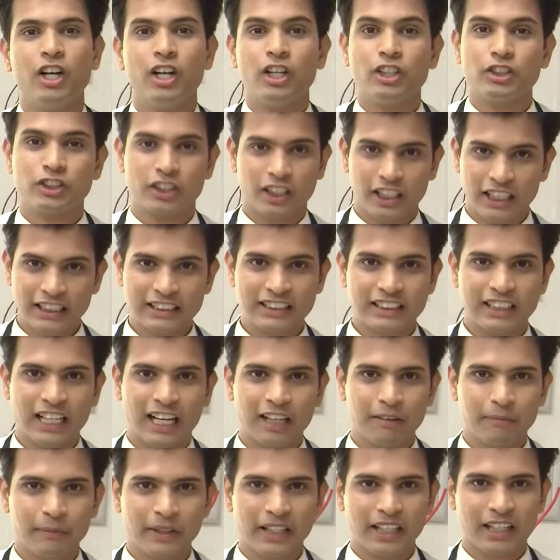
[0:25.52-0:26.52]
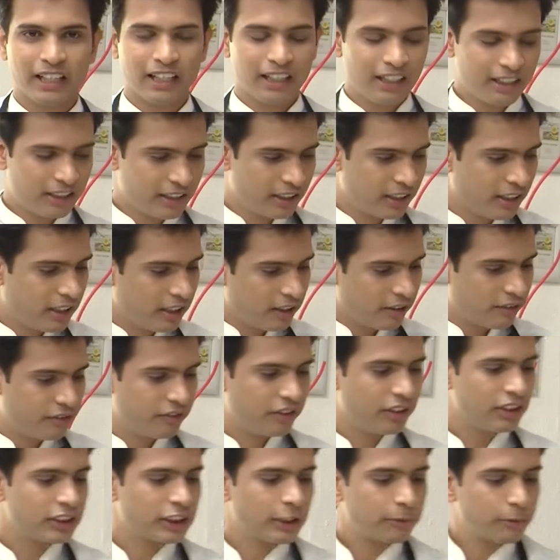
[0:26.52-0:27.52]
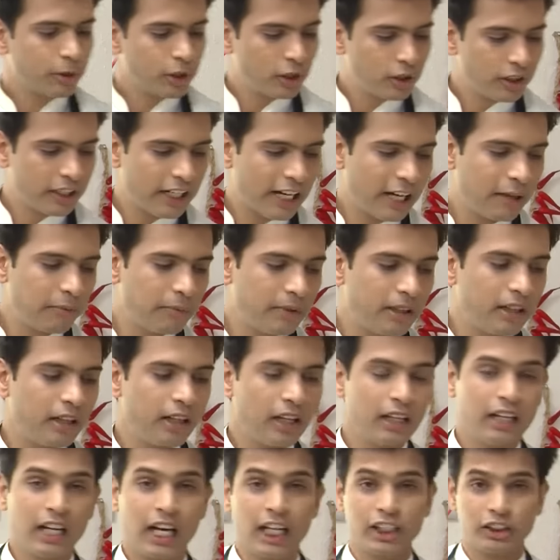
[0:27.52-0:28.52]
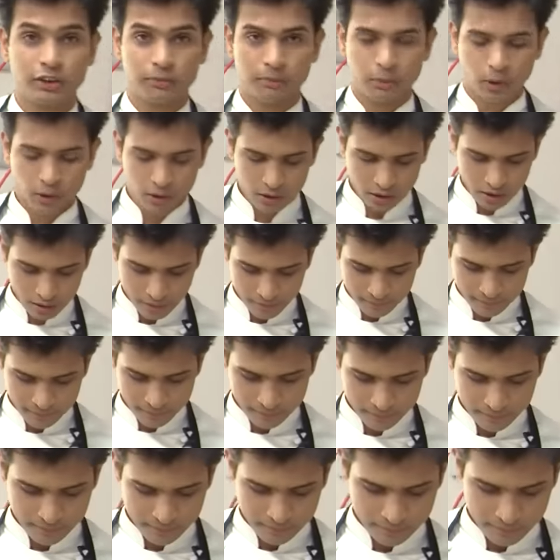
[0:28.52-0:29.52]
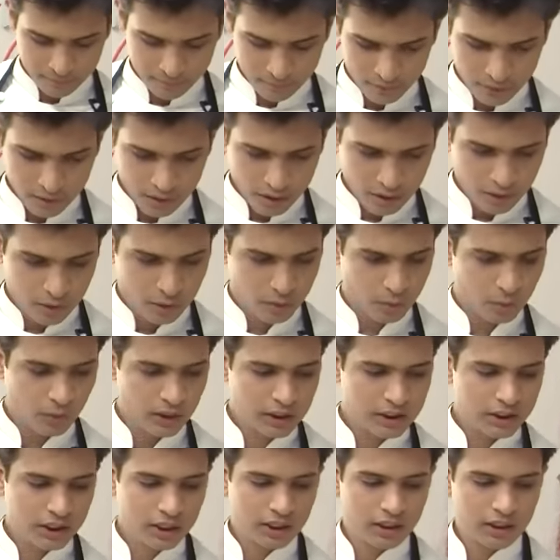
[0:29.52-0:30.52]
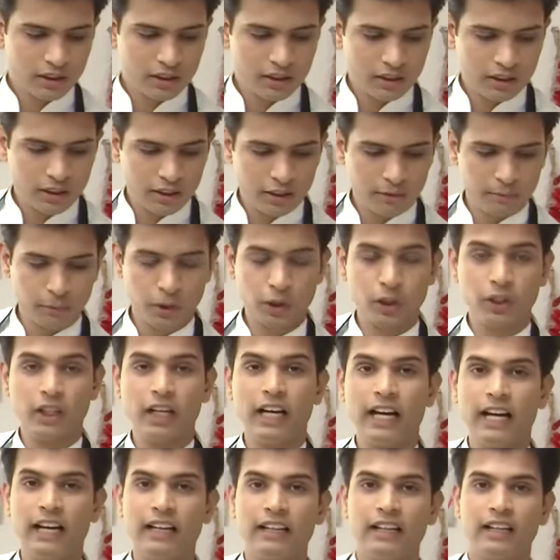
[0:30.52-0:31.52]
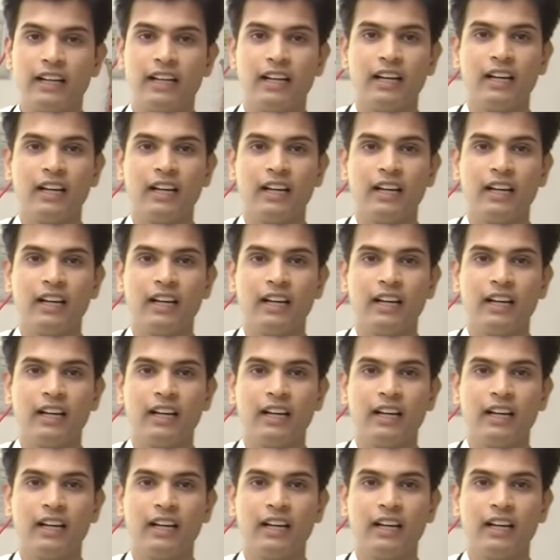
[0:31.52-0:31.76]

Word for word: So let's start making it. First I'm going to grab a large bowl to which I'm going to add